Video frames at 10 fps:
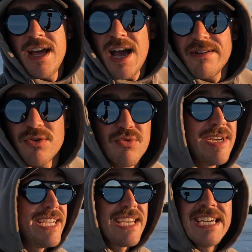have a
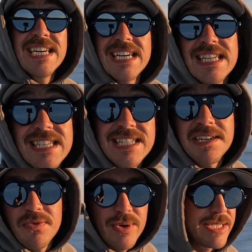real
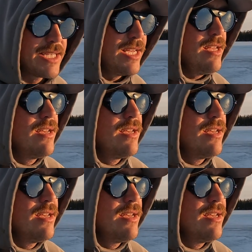stiff whiskey